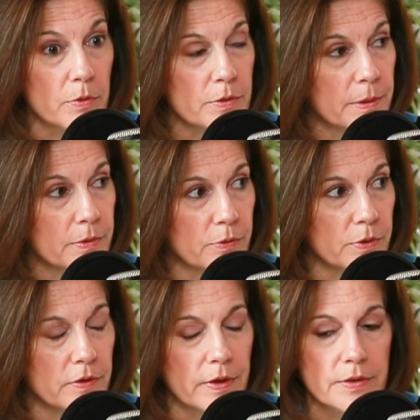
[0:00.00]
Most people don't
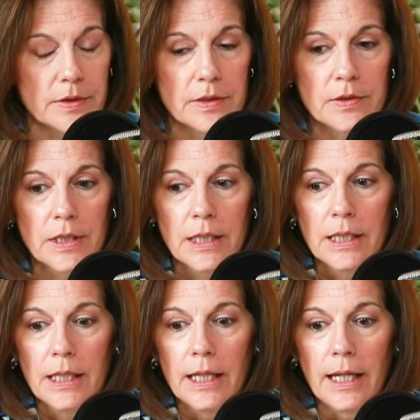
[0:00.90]
realize this.
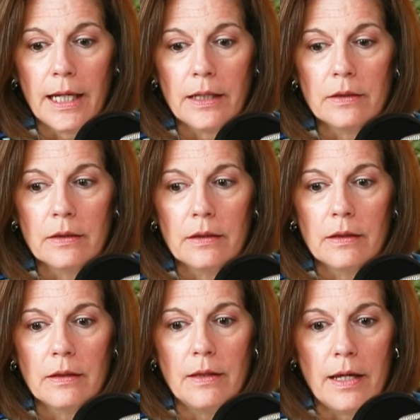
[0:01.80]
And
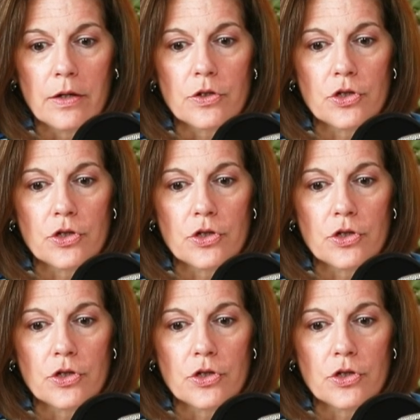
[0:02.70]
they are